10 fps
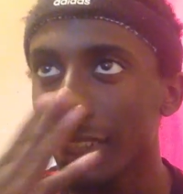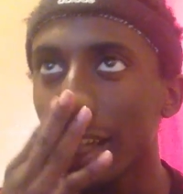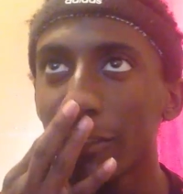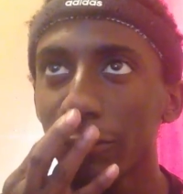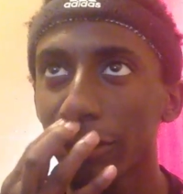
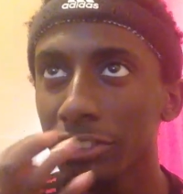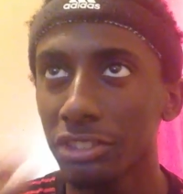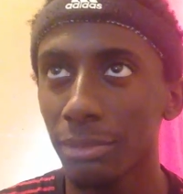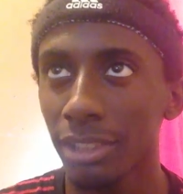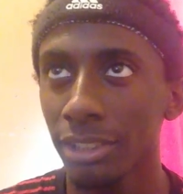I'll fight
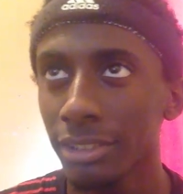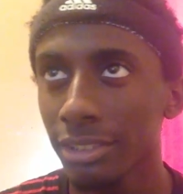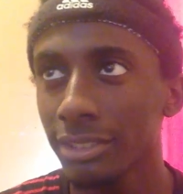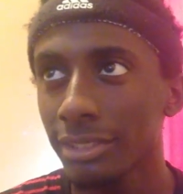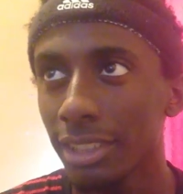for my
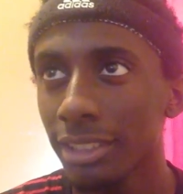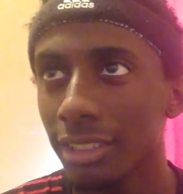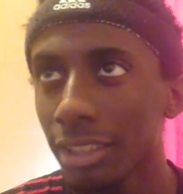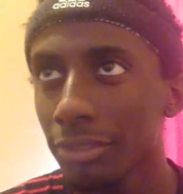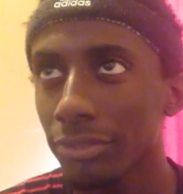new
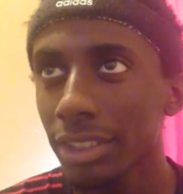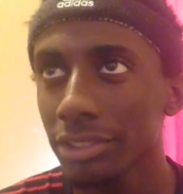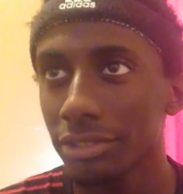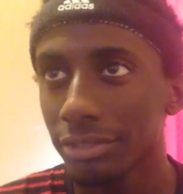toilet. I'll fight for